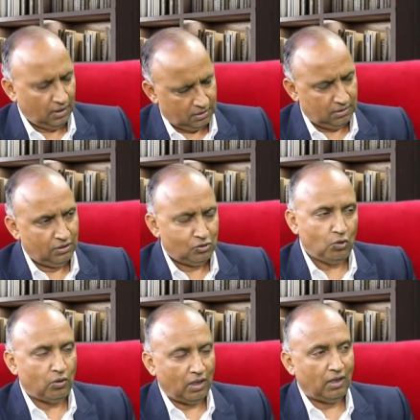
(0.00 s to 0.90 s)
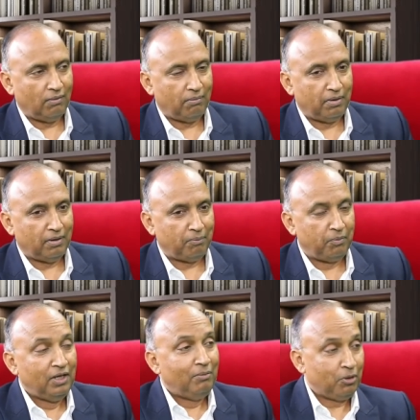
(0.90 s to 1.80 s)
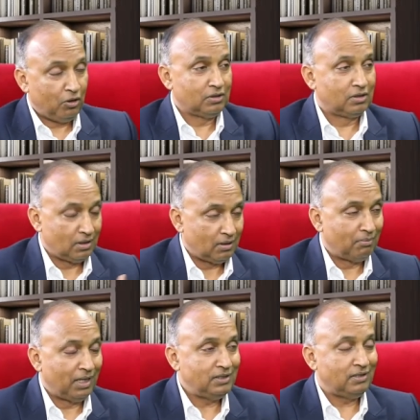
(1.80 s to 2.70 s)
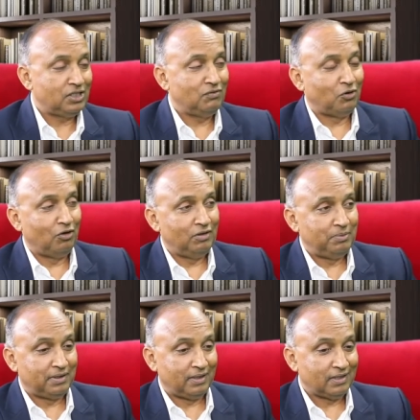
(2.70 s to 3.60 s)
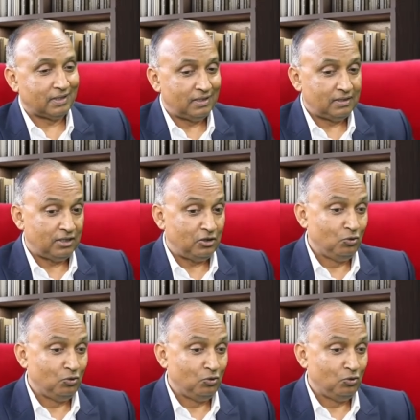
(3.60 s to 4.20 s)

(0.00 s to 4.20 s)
Yes. So because my generation will always be criticized that